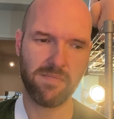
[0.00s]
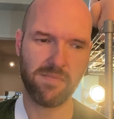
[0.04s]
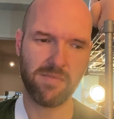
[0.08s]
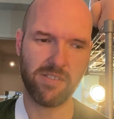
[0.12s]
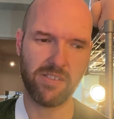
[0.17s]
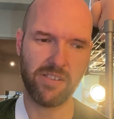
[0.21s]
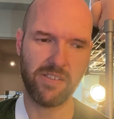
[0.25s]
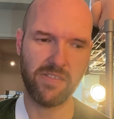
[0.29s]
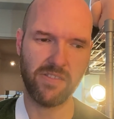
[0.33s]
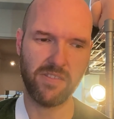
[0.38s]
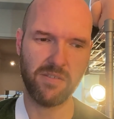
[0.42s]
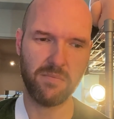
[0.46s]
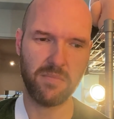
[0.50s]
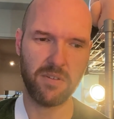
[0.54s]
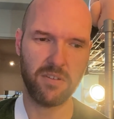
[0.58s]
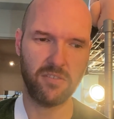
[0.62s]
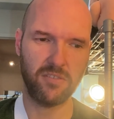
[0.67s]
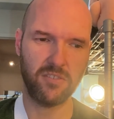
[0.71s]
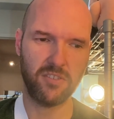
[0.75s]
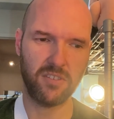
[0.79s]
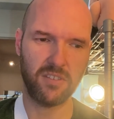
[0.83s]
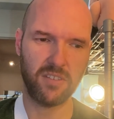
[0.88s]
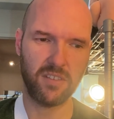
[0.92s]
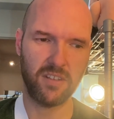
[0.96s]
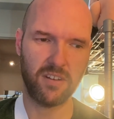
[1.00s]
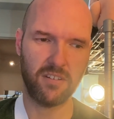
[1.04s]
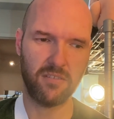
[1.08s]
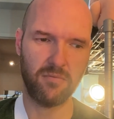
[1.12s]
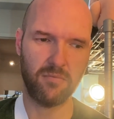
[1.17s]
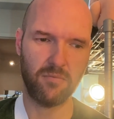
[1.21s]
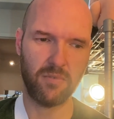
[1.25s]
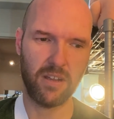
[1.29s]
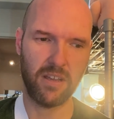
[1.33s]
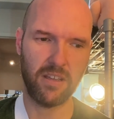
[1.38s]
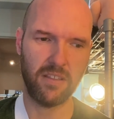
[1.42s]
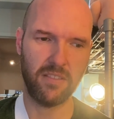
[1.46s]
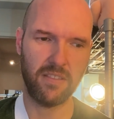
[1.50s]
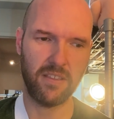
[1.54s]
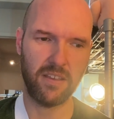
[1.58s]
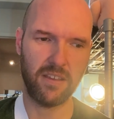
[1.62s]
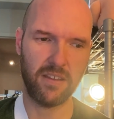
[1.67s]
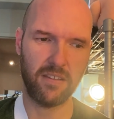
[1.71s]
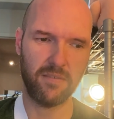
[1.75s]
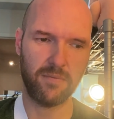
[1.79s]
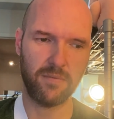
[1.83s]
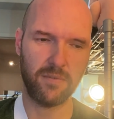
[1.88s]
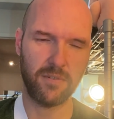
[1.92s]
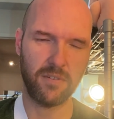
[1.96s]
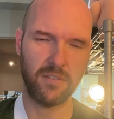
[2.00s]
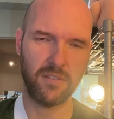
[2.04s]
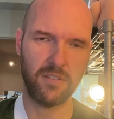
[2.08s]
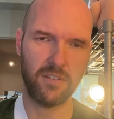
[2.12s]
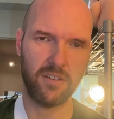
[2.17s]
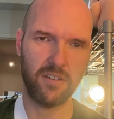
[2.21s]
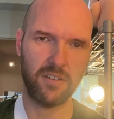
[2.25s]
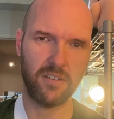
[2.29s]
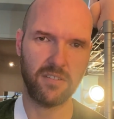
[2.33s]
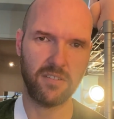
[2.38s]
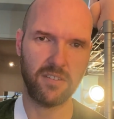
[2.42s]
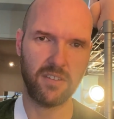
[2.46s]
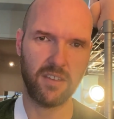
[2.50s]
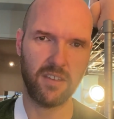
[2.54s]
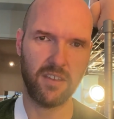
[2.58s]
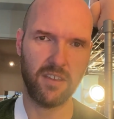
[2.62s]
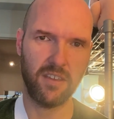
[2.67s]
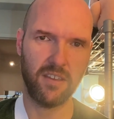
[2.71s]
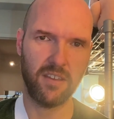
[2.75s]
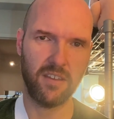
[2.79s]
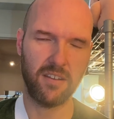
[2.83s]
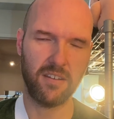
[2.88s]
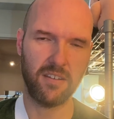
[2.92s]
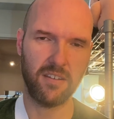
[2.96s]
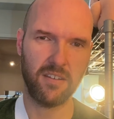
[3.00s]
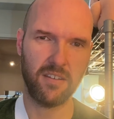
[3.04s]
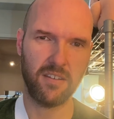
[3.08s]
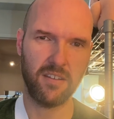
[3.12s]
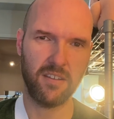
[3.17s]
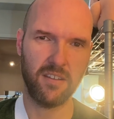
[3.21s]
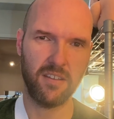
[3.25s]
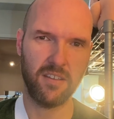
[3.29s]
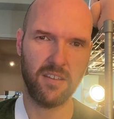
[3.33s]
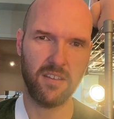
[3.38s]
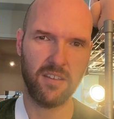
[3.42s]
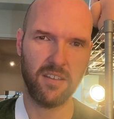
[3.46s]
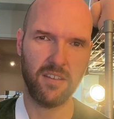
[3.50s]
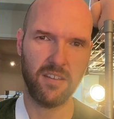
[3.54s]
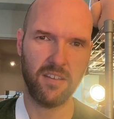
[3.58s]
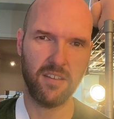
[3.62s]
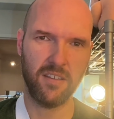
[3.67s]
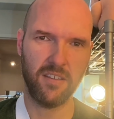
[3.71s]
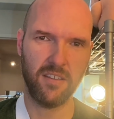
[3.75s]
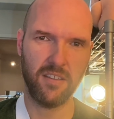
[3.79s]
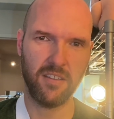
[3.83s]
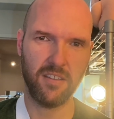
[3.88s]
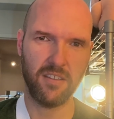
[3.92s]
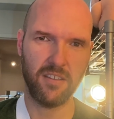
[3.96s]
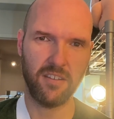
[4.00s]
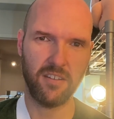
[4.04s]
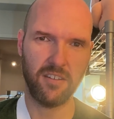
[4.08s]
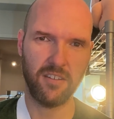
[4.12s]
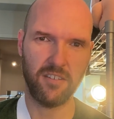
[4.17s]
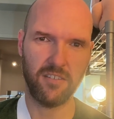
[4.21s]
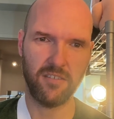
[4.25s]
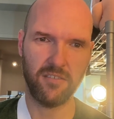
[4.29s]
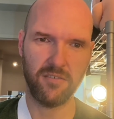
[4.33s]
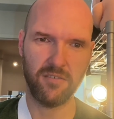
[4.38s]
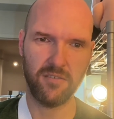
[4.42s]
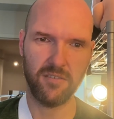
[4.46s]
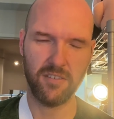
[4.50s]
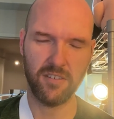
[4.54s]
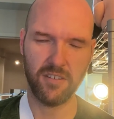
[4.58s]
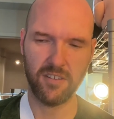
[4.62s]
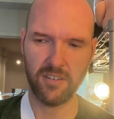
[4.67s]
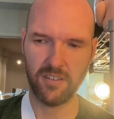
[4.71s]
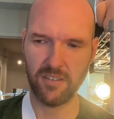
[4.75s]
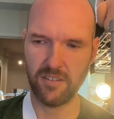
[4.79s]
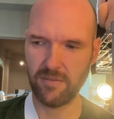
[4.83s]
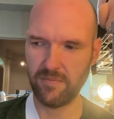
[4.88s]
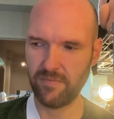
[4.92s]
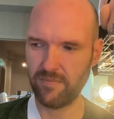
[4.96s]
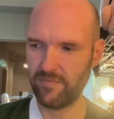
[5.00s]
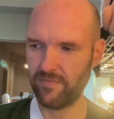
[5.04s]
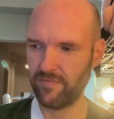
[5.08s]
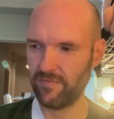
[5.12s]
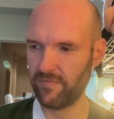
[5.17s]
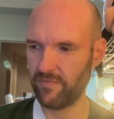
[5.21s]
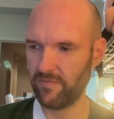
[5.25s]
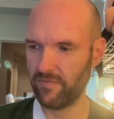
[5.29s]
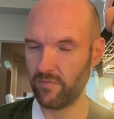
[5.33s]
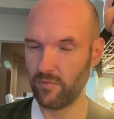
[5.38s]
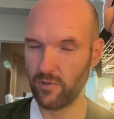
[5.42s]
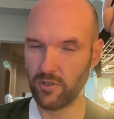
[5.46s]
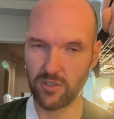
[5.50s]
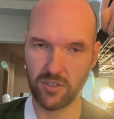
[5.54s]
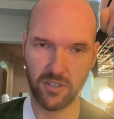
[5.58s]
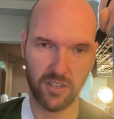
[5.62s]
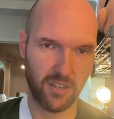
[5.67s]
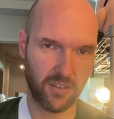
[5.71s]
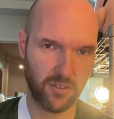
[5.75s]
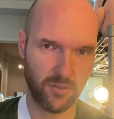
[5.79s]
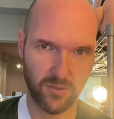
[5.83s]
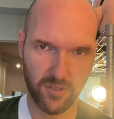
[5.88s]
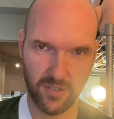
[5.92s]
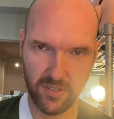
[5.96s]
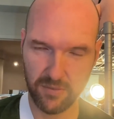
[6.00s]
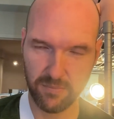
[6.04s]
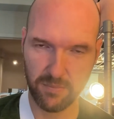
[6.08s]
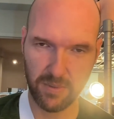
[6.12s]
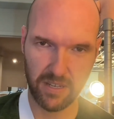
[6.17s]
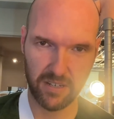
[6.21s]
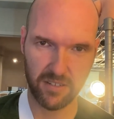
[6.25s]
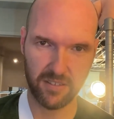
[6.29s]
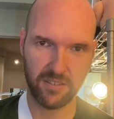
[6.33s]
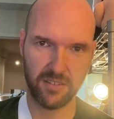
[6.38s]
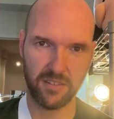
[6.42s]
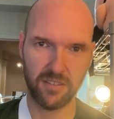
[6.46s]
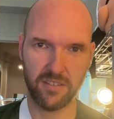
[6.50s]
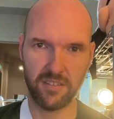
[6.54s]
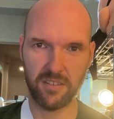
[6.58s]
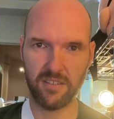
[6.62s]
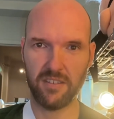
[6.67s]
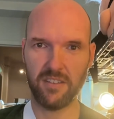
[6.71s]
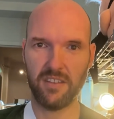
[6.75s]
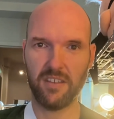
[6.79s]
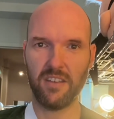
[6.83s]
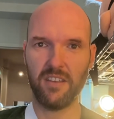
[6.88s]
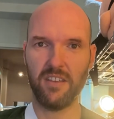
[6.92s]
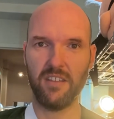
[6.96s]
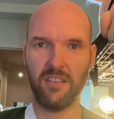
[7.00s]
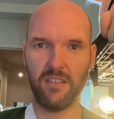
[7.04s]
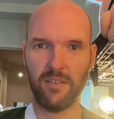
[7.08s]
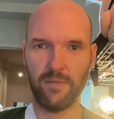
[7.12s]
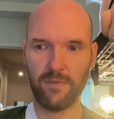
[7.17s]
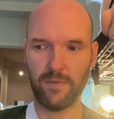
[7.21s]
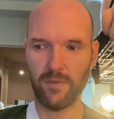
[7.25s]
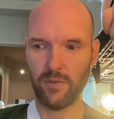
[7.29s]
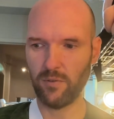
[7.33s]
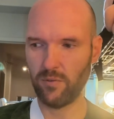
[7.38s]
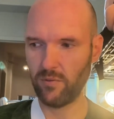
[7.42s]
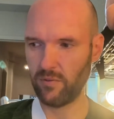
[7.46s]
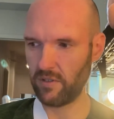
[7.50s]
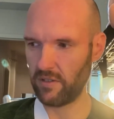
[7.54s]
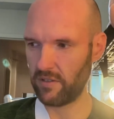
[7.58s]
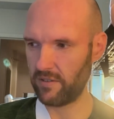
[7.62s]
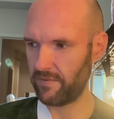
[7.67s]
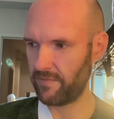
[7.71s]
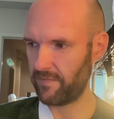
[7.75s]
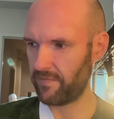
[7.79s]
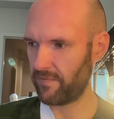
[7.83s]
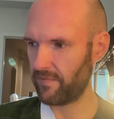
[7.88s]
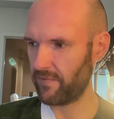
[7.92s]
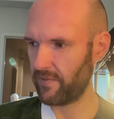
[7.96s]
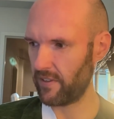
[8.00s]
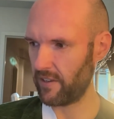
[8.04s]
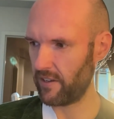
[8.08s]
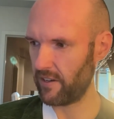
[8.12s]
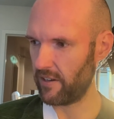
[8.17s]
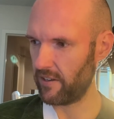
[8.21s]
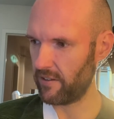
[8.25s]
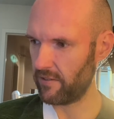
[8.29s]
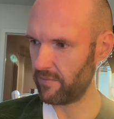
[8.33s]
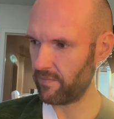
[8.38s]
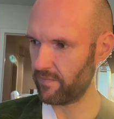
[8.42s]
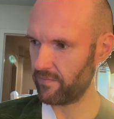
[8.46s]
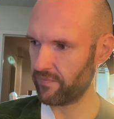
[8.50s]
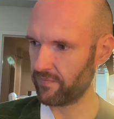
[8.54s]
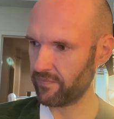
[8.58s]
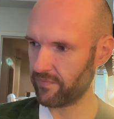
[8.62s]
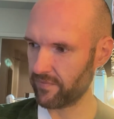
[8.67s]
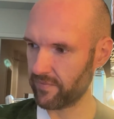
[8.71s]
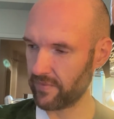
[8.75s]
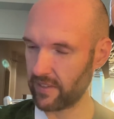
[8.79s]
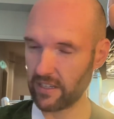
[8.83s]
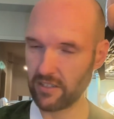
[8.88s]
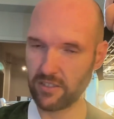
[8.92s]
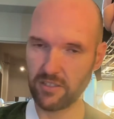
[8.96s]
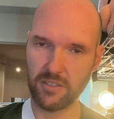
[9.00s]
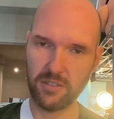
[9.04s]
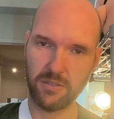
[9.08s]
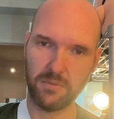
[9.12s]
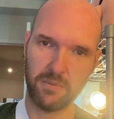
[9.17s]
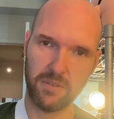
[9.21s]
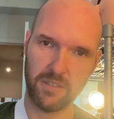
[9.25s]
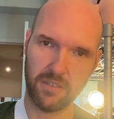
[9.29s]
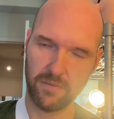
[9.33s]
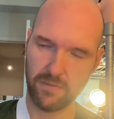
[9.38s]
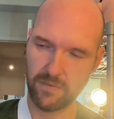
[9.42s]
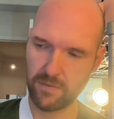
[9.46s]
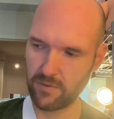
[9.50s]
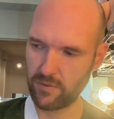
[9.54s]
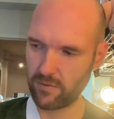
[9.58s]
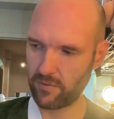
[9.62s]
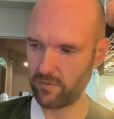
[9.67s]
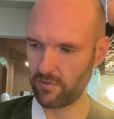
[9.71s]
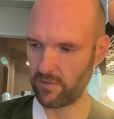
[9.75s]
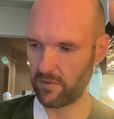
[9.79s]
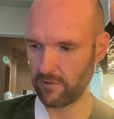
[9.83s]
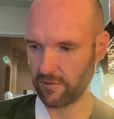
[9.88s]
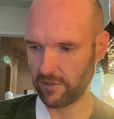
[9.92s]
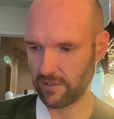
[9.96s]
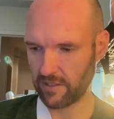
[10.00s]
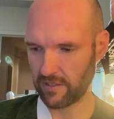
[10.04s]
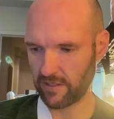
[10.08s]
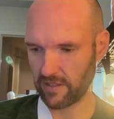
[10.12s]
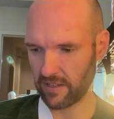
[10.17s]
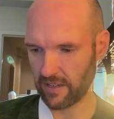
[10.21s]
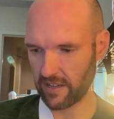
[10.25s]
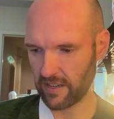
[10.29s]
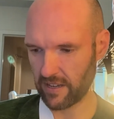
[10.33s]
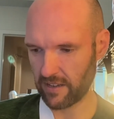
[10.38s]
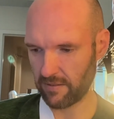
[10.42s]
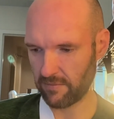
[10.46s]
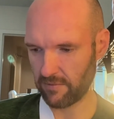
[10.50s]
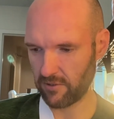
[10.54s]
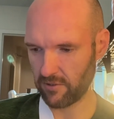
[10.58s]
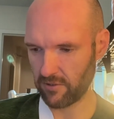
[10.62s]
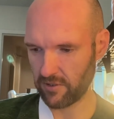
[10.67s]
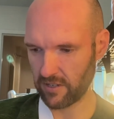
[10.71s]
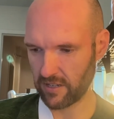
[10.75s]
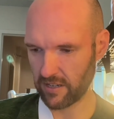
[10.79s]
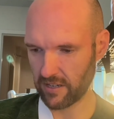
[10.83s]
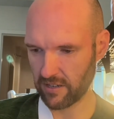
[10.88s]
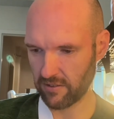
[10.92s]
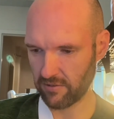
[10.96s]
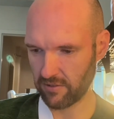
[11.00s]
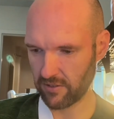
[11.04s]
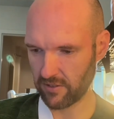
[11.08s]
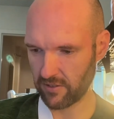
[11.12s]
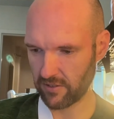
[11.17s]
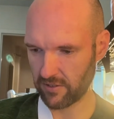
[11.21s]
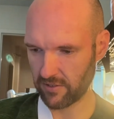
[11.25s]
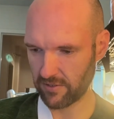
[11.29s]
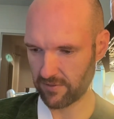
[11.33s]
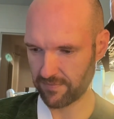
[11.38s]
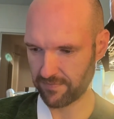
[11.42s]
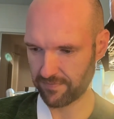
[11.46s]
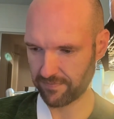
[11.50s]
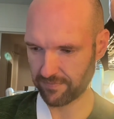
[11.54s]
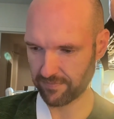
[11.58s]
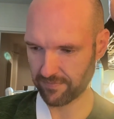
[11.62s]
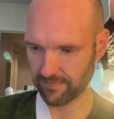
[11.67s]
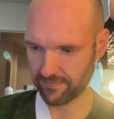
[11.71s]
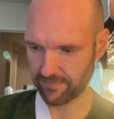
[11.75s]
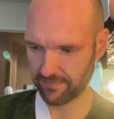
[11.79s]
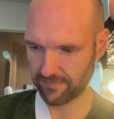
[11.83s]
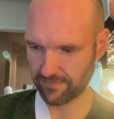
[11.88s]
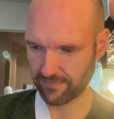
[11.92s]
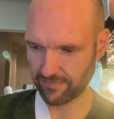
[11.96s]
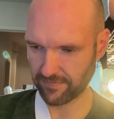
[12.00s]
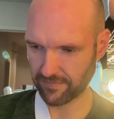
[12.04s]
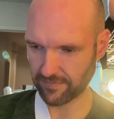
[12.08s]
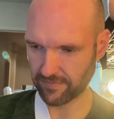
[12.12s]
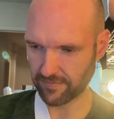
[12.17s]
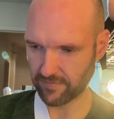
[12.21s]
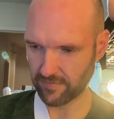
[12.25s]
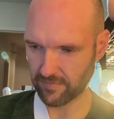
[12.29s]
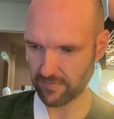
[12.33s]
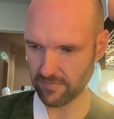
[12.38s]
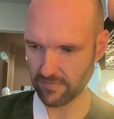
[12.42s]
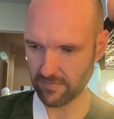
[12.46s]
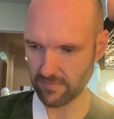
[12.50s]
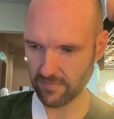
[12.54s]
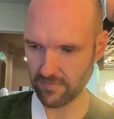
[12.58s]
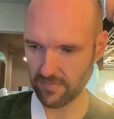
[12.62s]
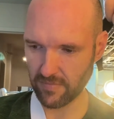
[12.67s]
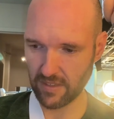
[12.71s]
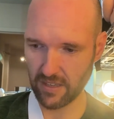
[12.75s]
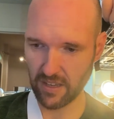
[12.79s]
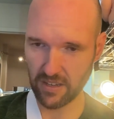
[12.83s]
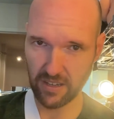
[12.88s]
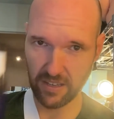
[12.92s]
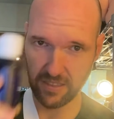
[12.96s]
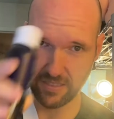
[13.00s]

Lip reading: then be able to just kind of ride that for as long as I can, you know, which that goes back to the food, you know. Actually, speaking of food, the only thing I am doing now is I got